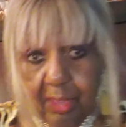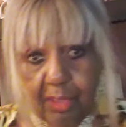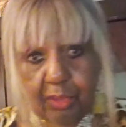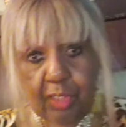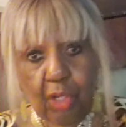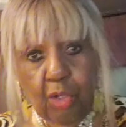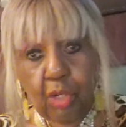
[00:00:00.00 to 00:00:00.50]

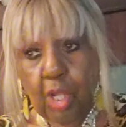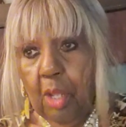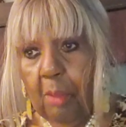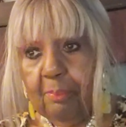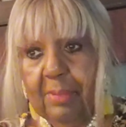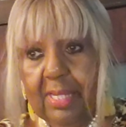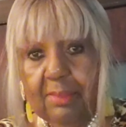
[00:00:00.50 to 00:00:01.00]

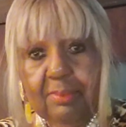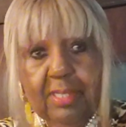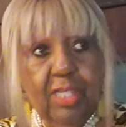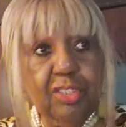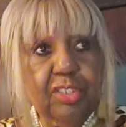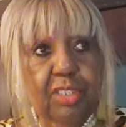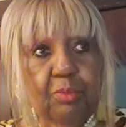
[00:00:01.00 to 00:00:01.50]
But
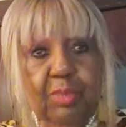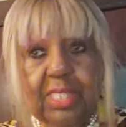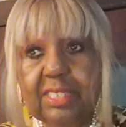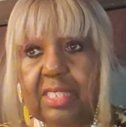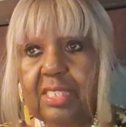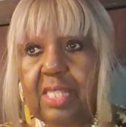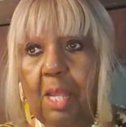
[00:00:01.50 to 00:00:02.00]
because what
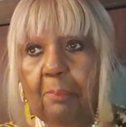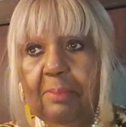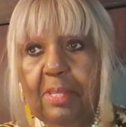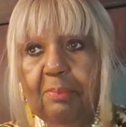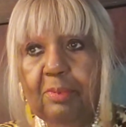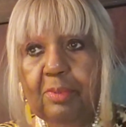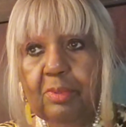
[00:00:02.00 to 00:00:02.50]
is the young
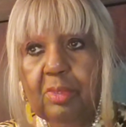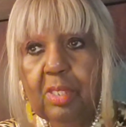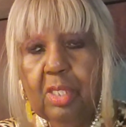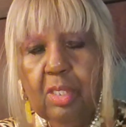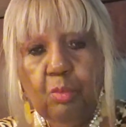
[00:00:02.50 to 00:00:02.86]
people?